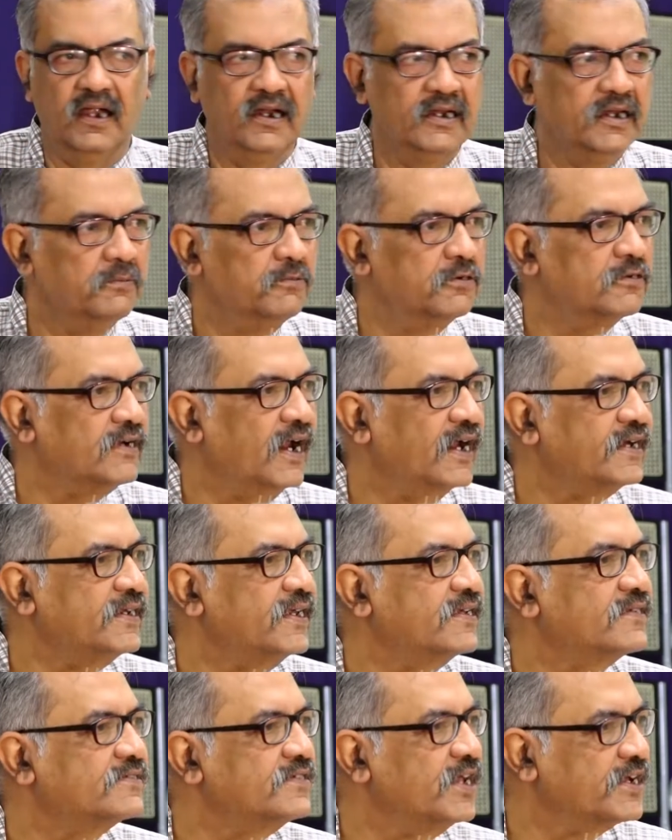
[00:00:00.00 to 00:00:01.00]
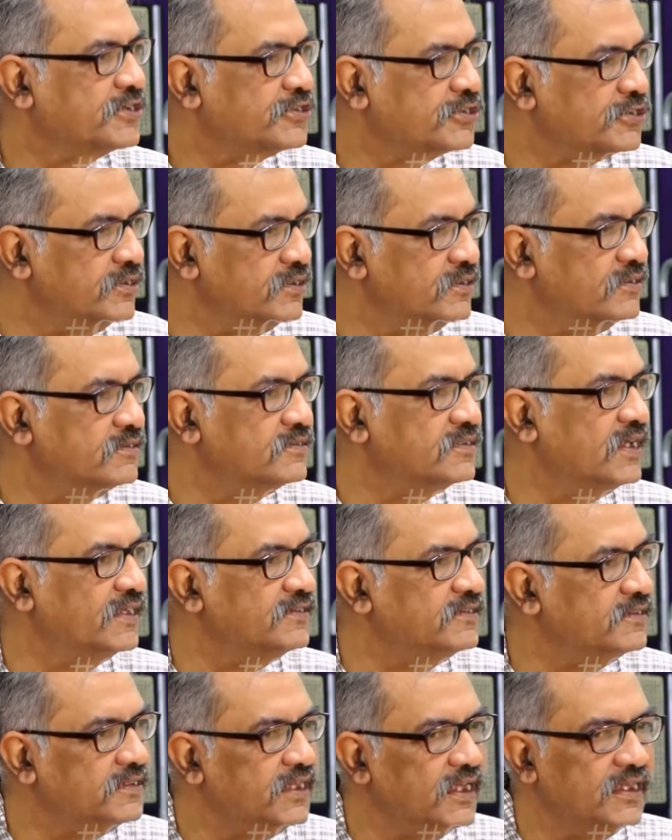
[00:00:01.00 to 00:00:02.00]
Democratic sections
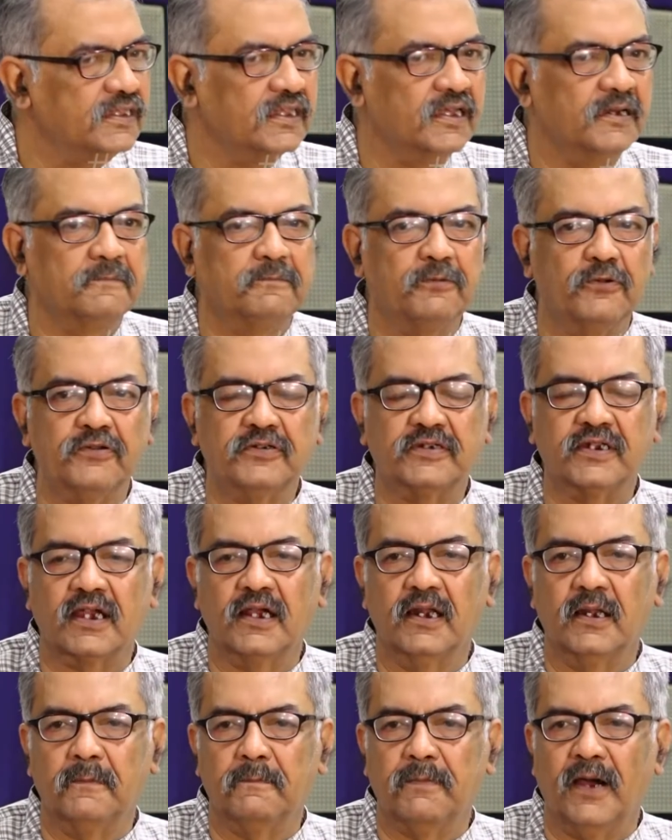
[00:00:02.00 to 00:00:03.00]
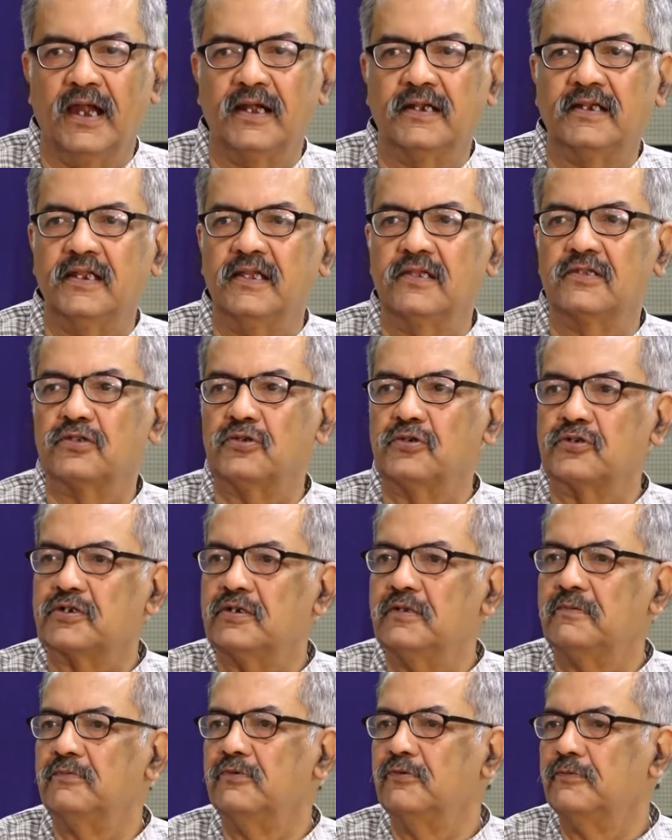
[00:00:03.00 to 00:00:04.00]
other than the political parties,
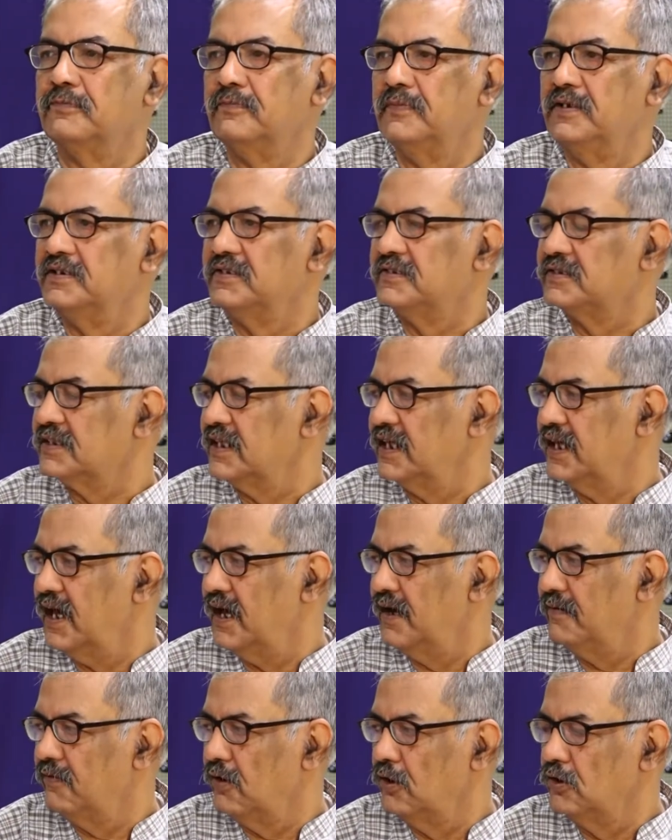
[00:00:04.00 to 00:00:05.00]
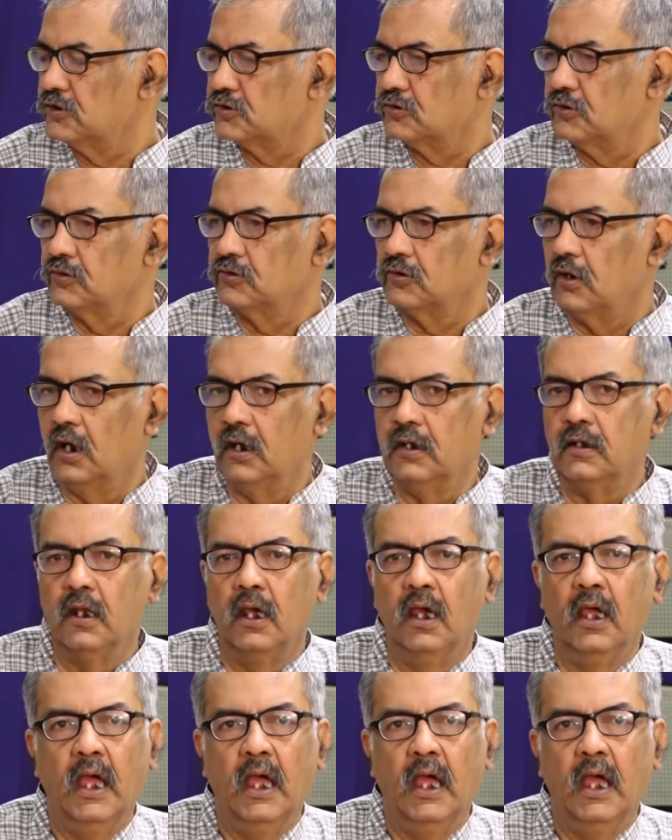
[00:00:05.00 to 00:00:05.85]
social movements, they have also joined.